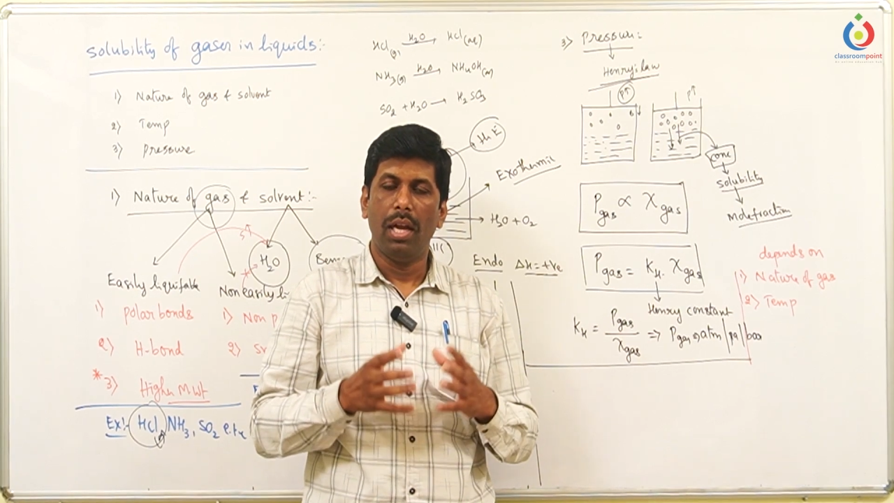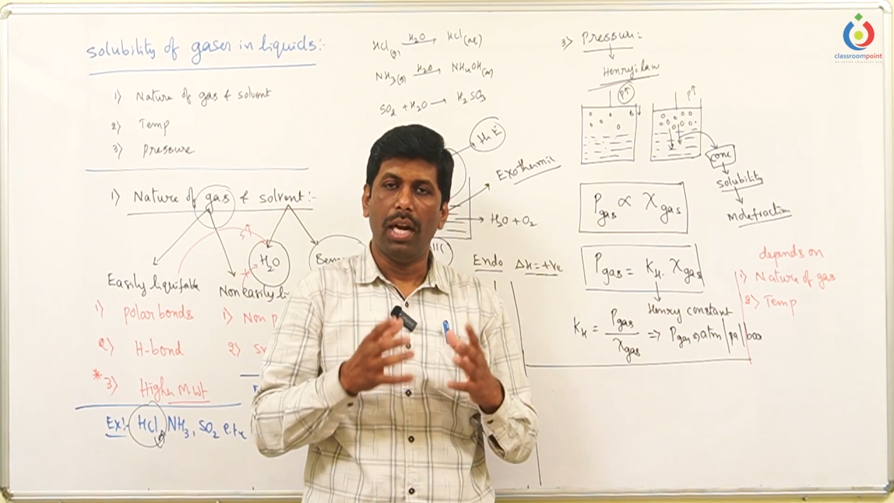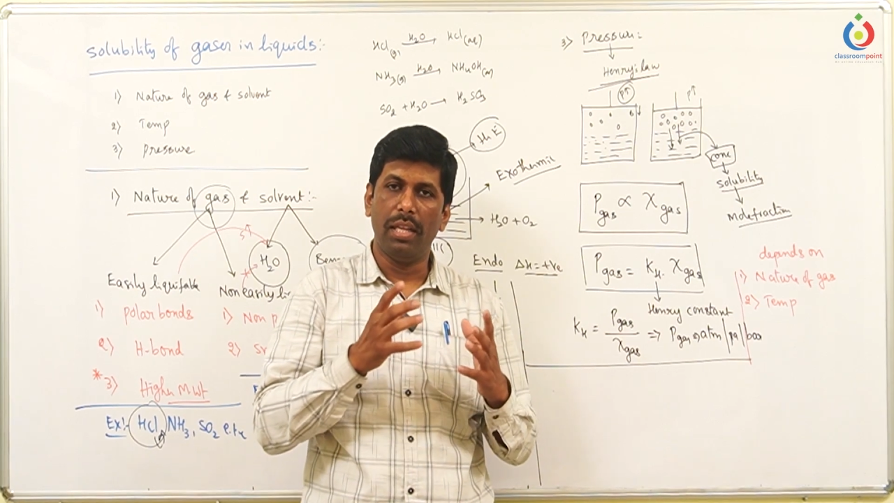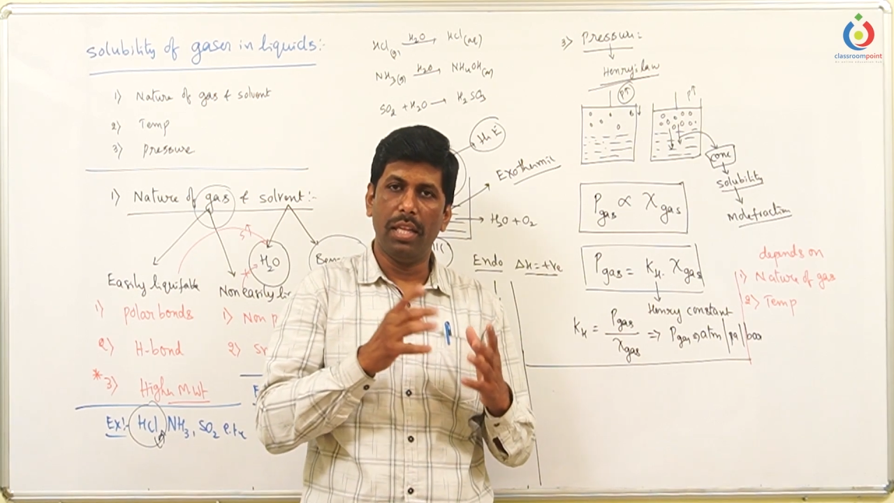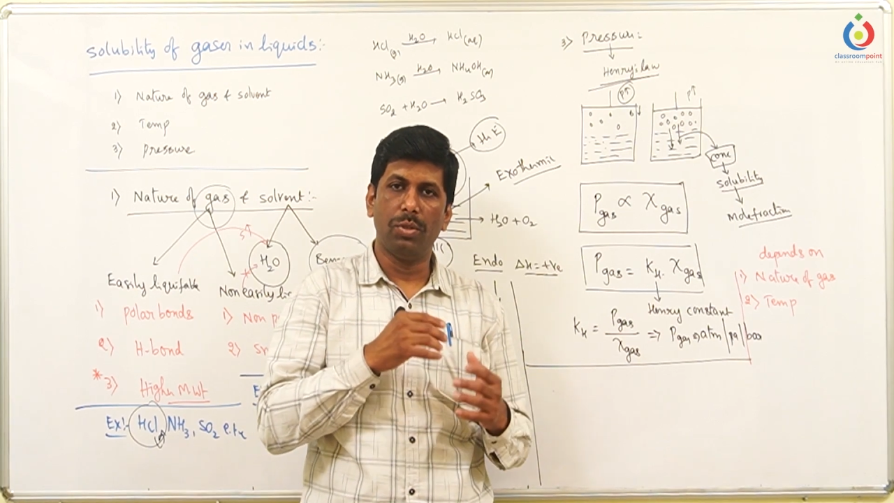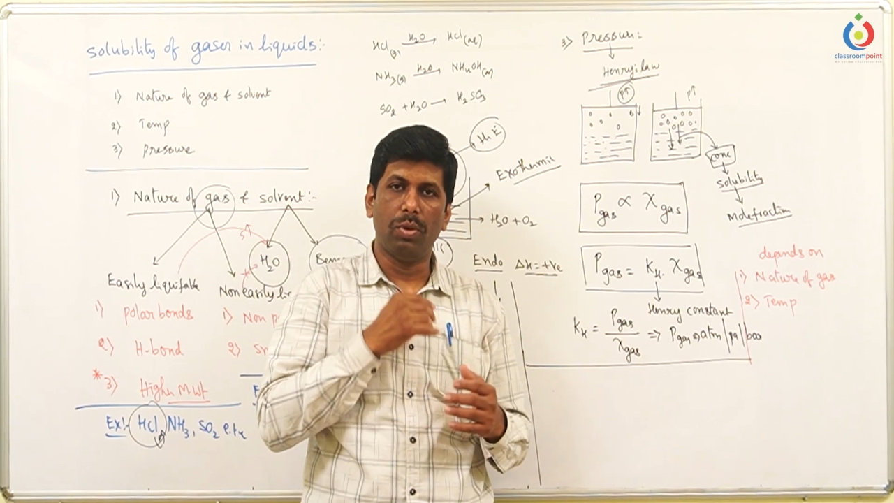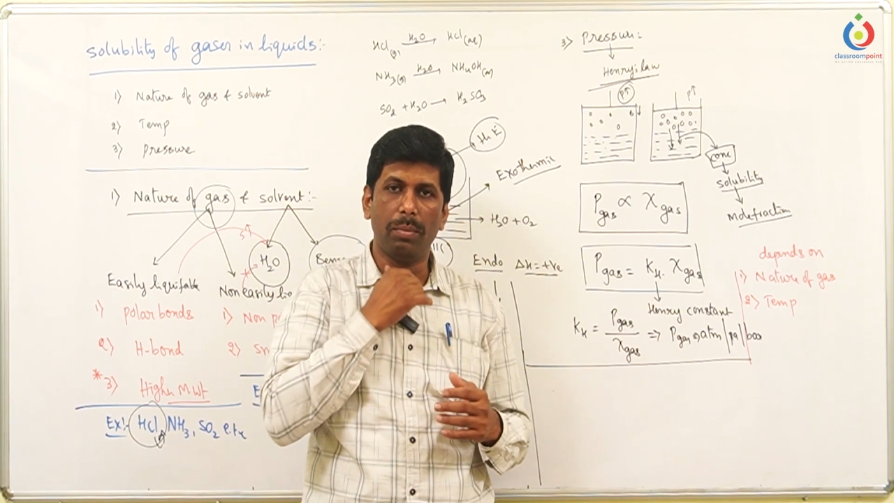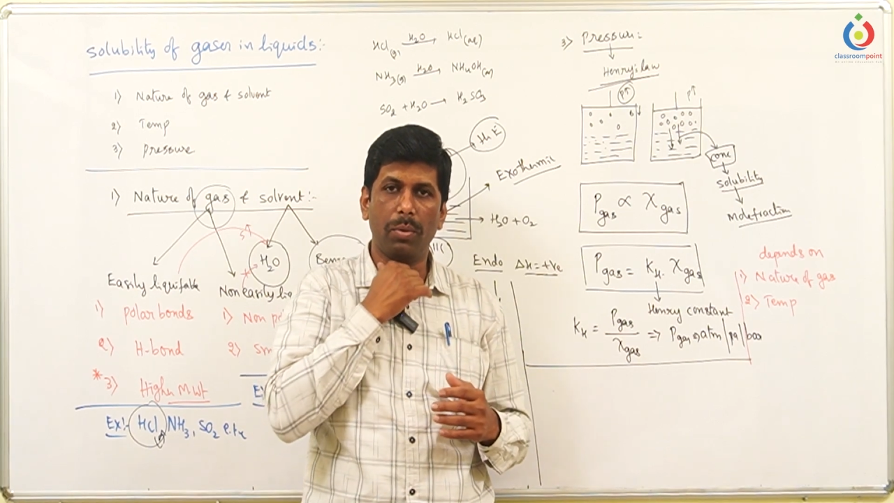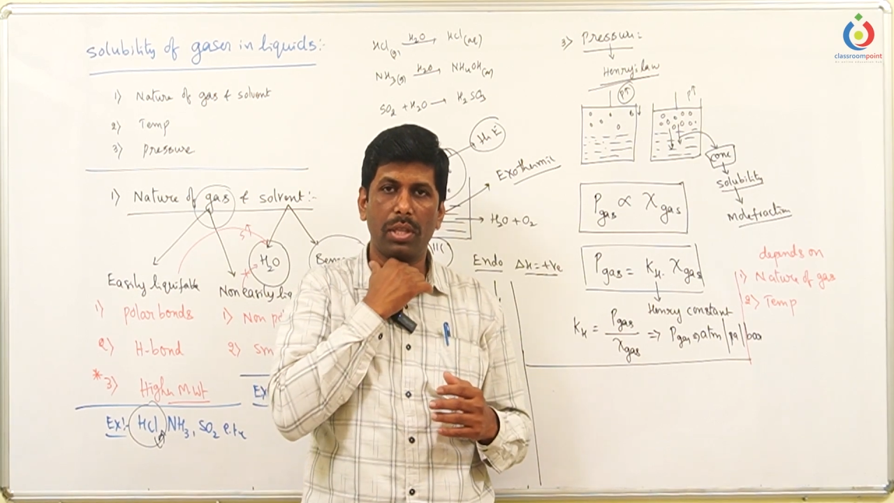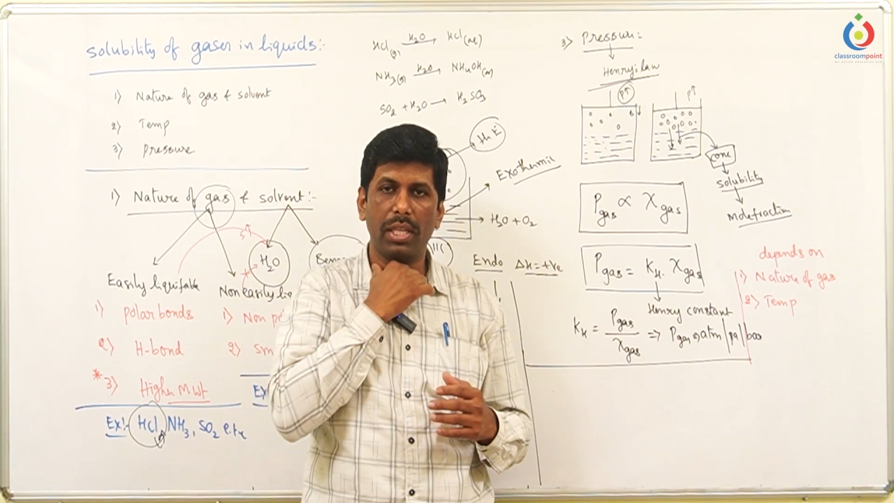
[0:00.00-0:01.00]
And there is
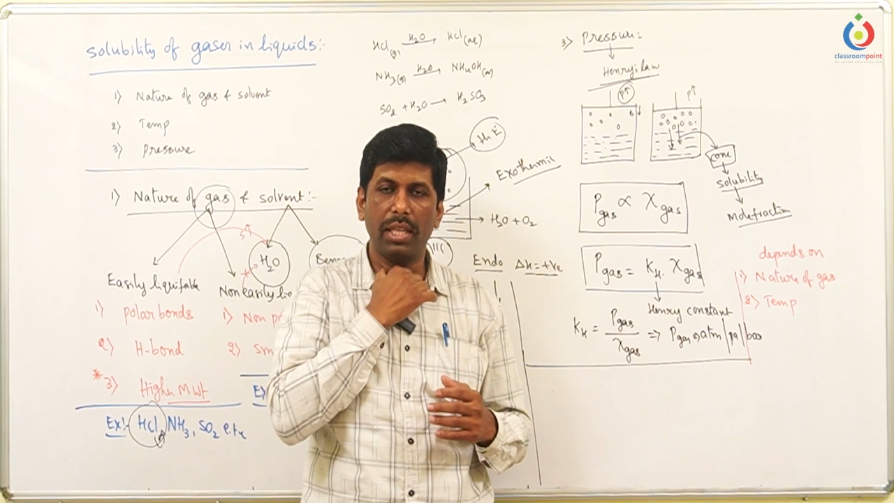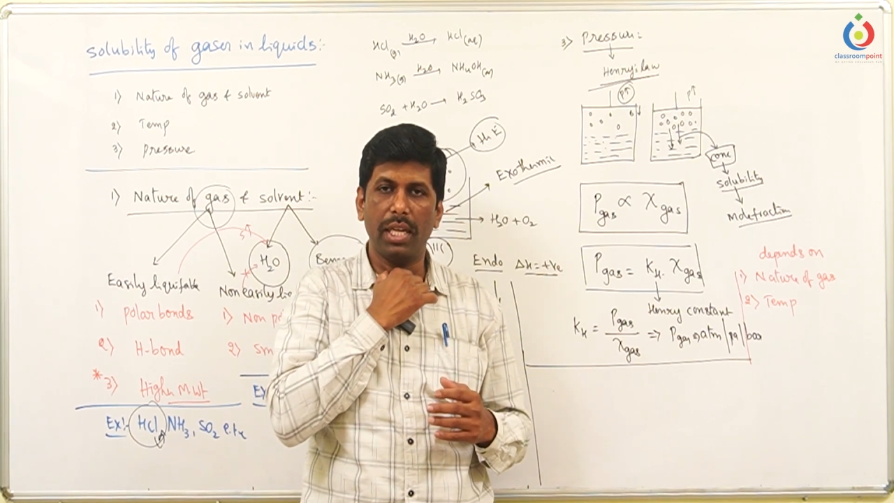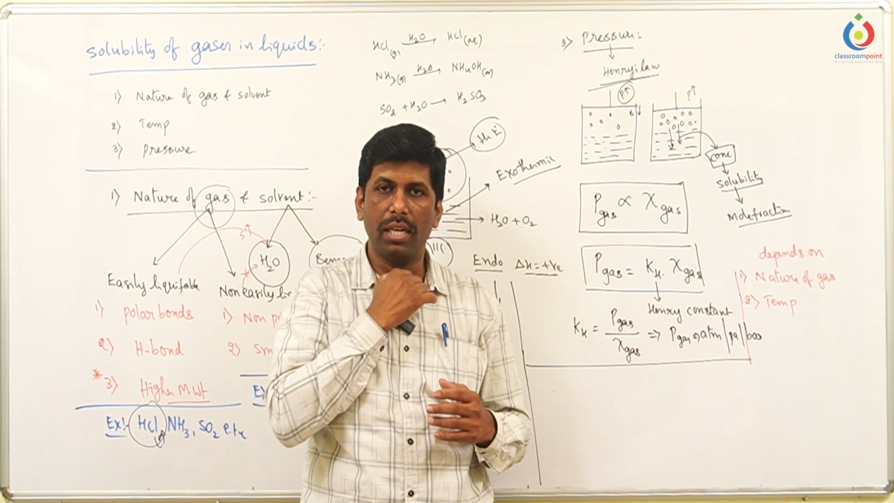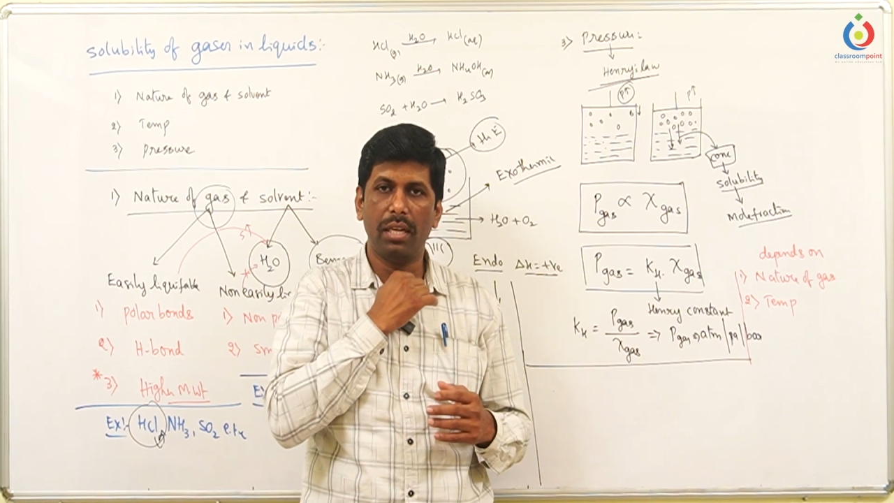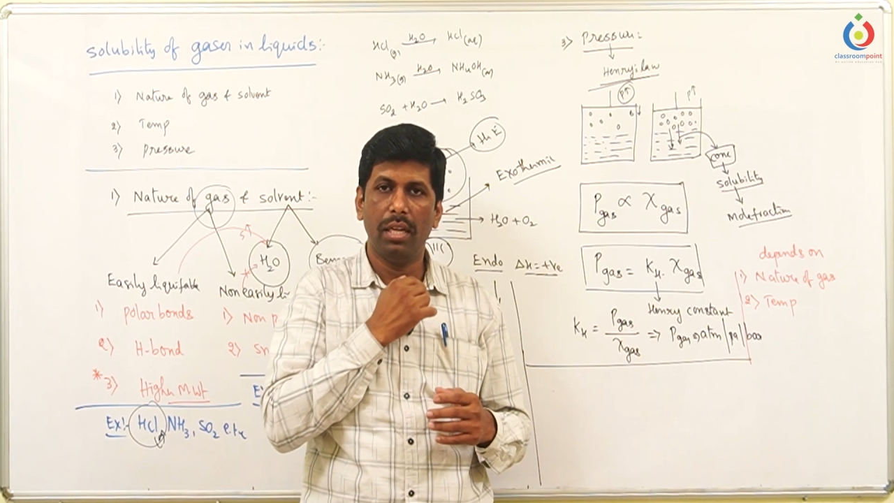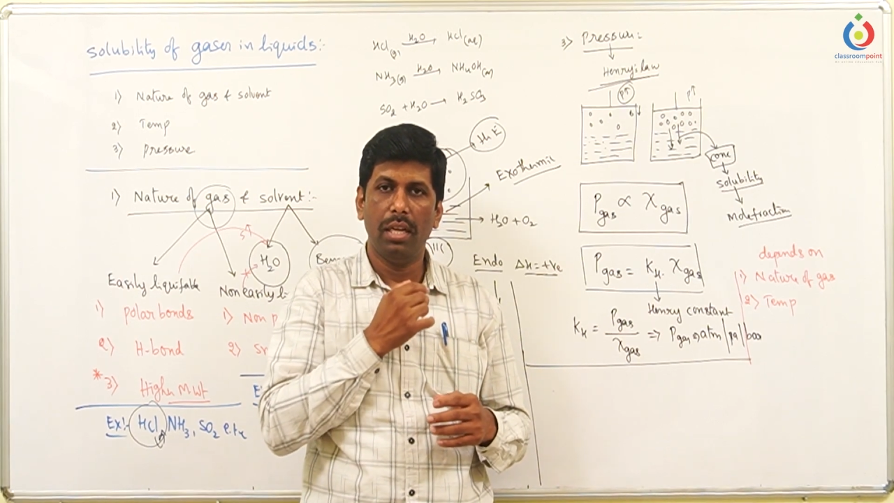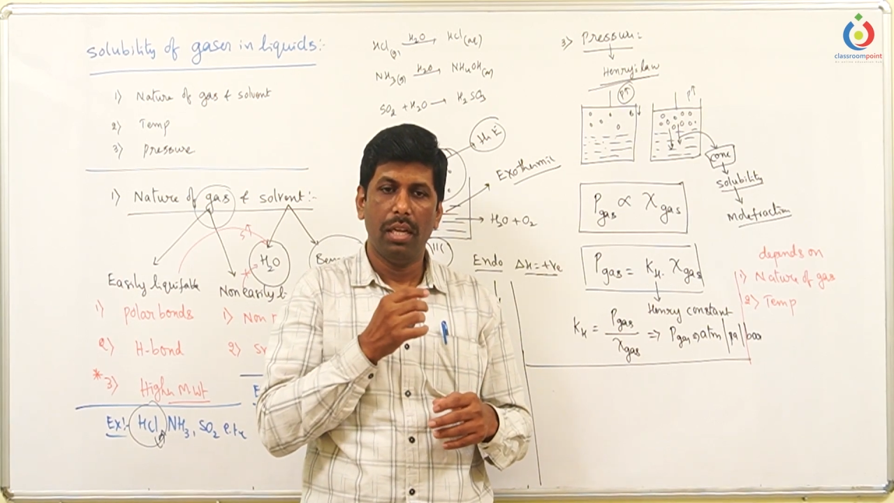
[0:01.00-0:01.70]
one more thing, that